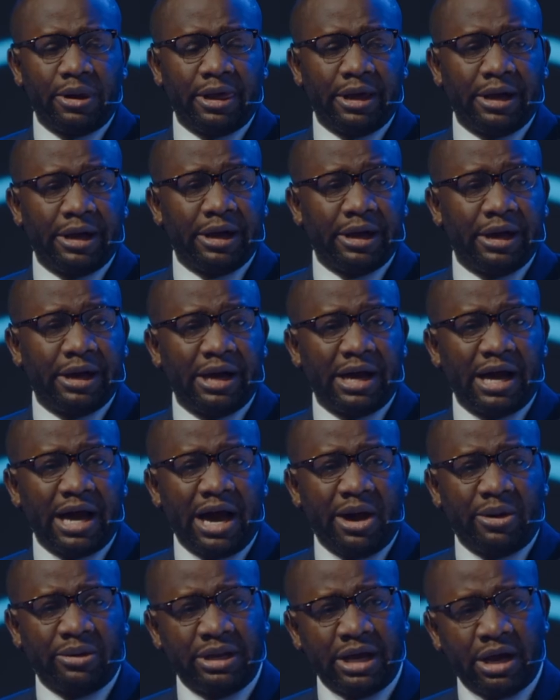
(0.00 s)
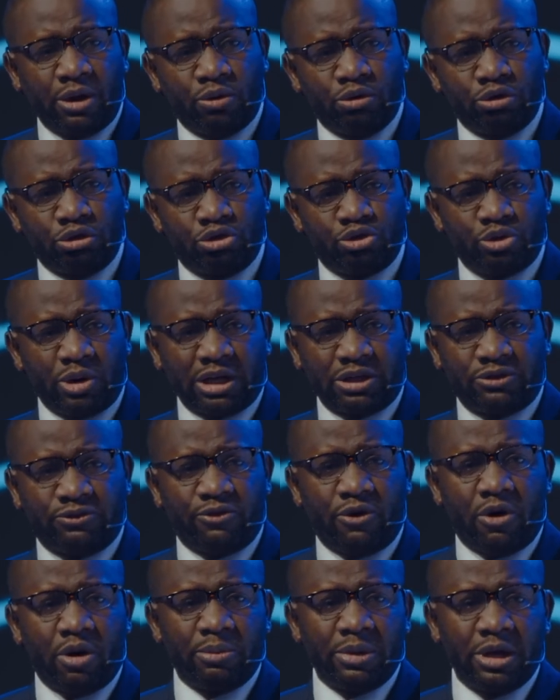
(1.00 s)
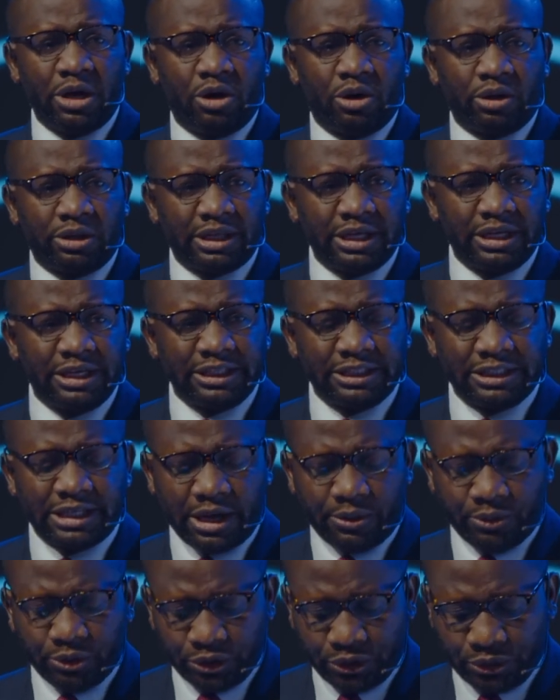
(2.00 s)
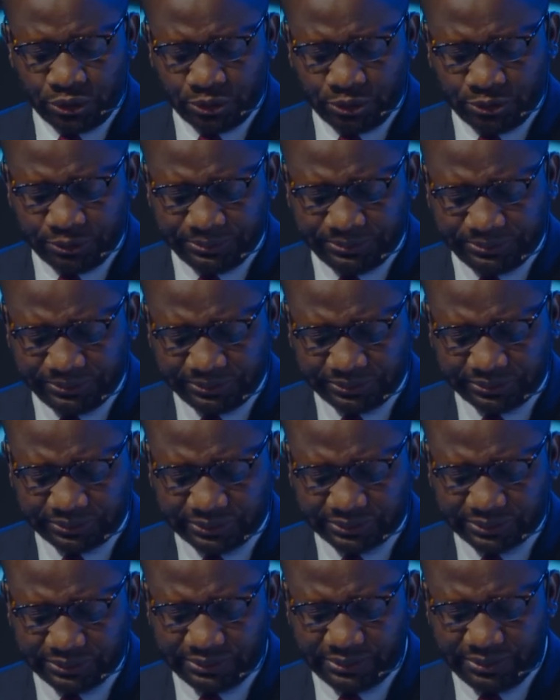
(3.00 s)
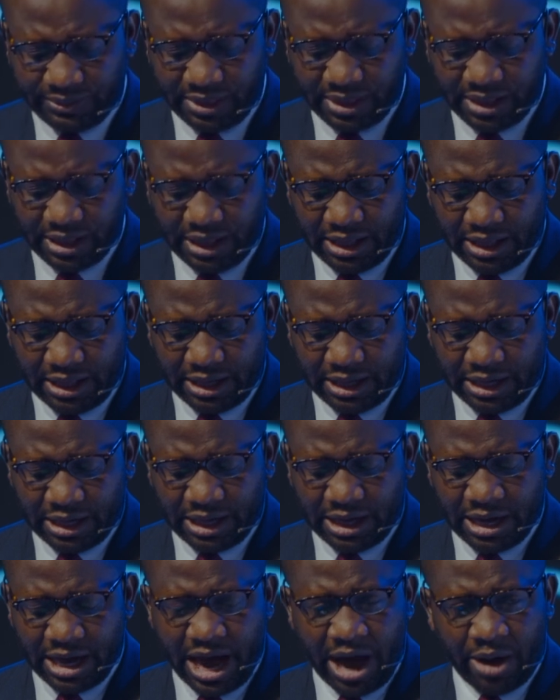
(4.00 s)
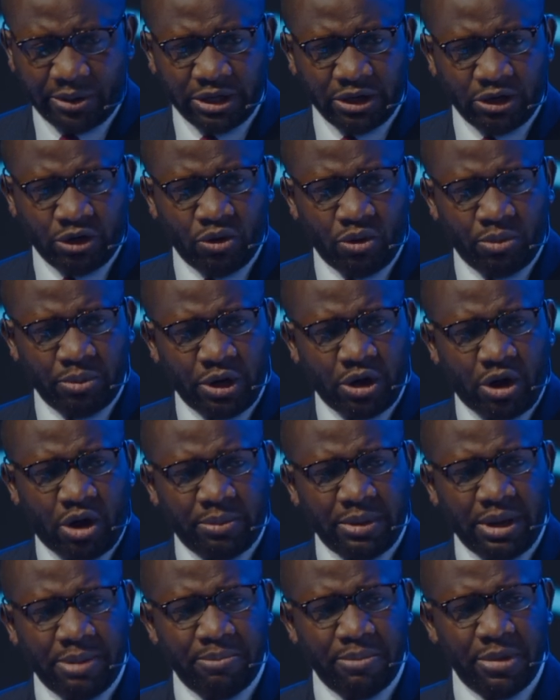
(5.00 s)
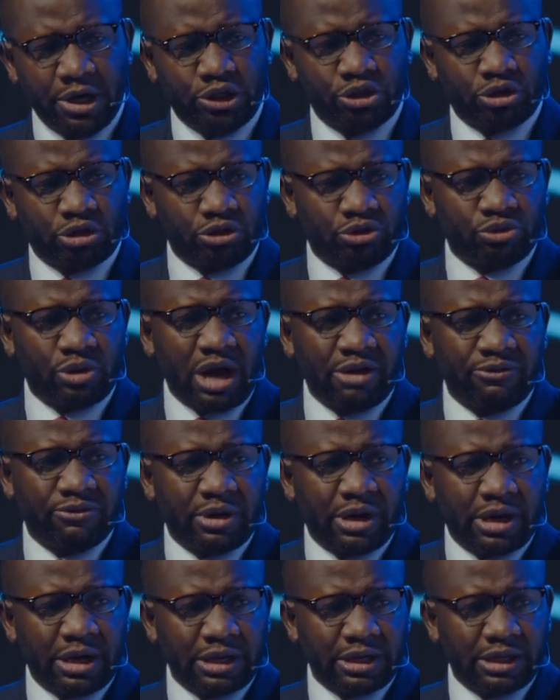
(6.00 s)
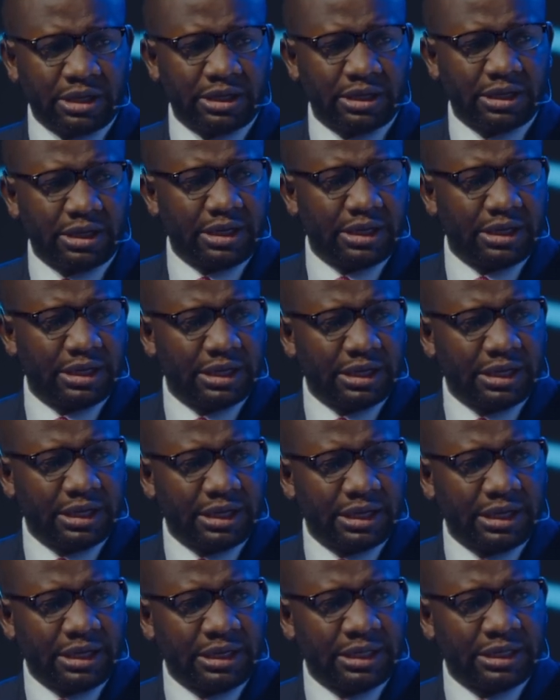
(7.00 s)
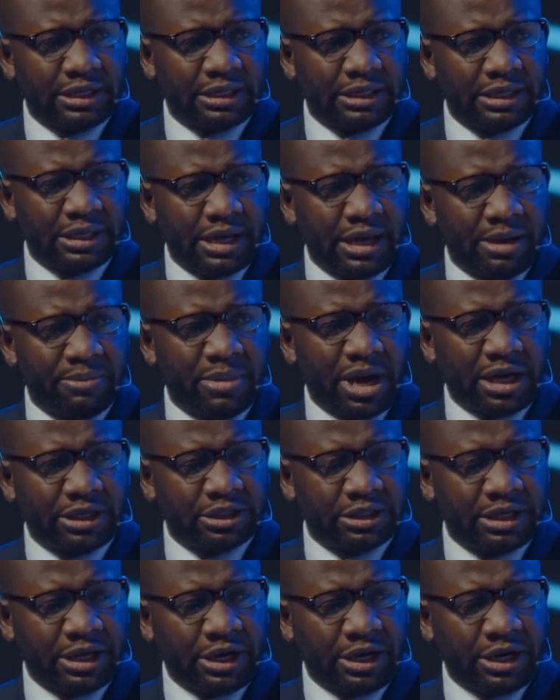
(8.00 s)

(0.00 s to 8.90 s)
how they're going to transform a lot of things that we do, how they're going to become a major driver in emerging